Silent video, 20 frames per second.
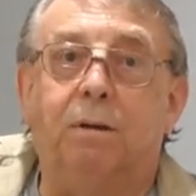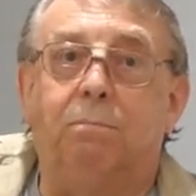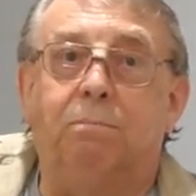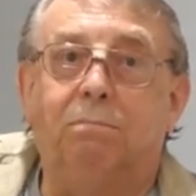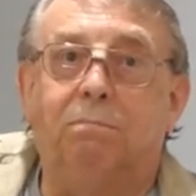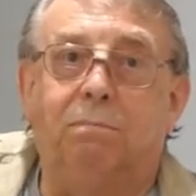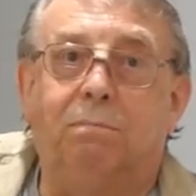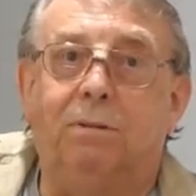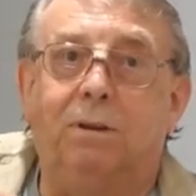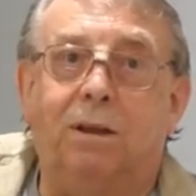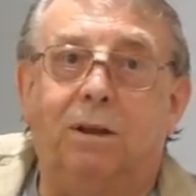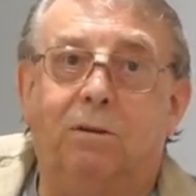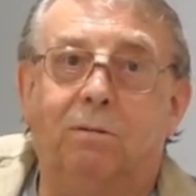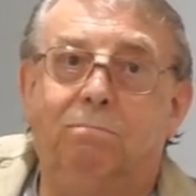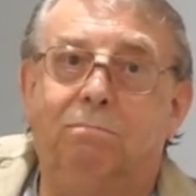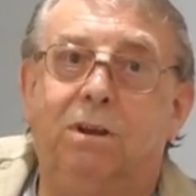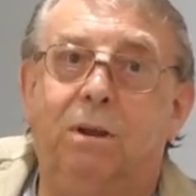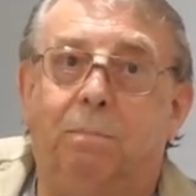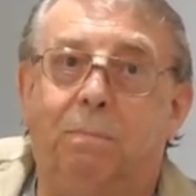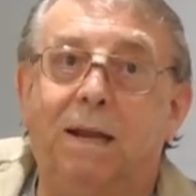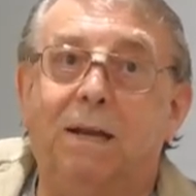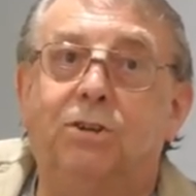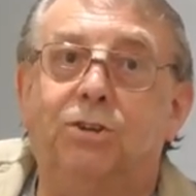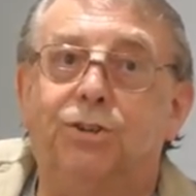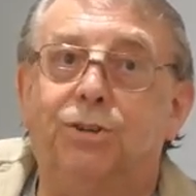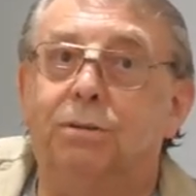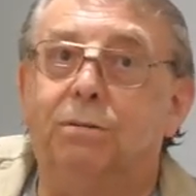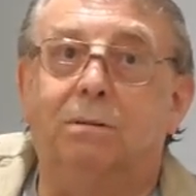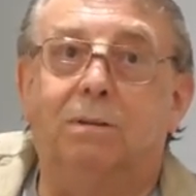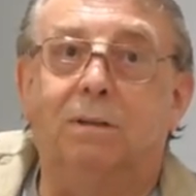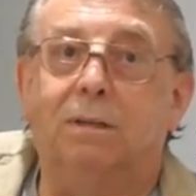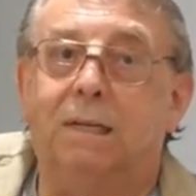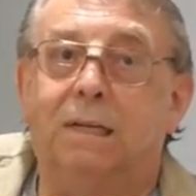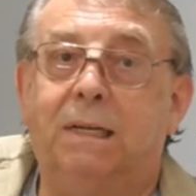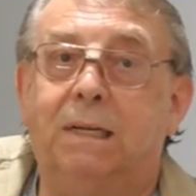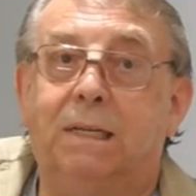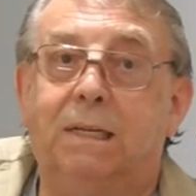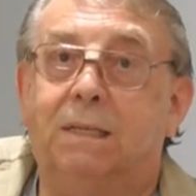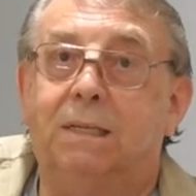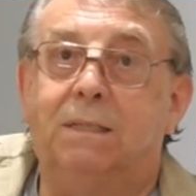your pension
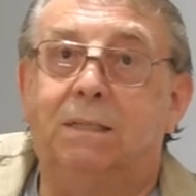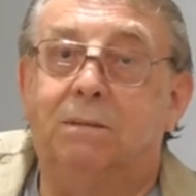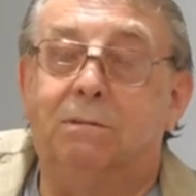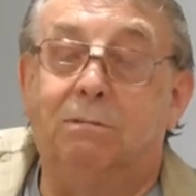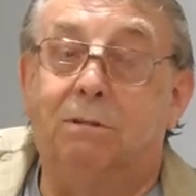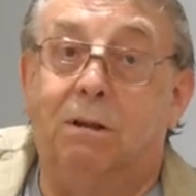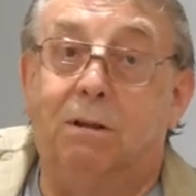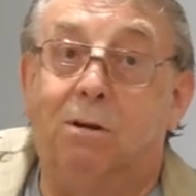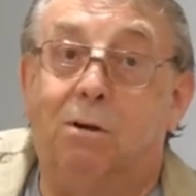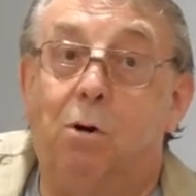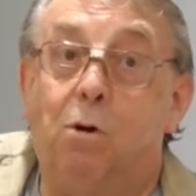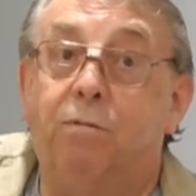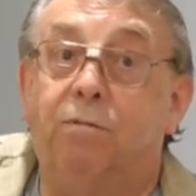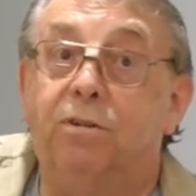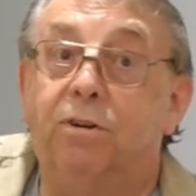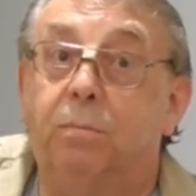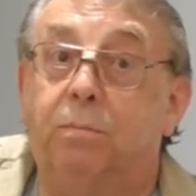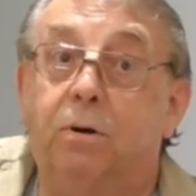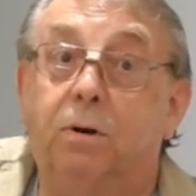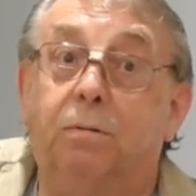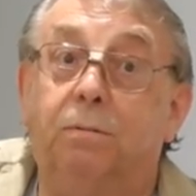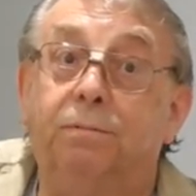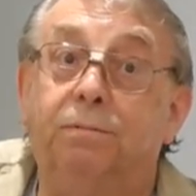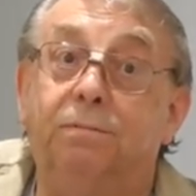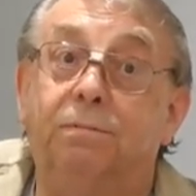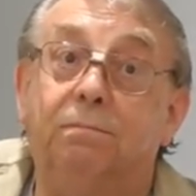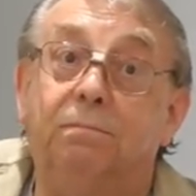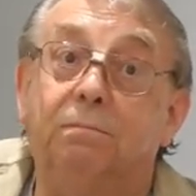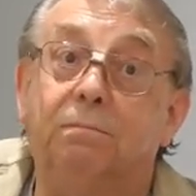is over and above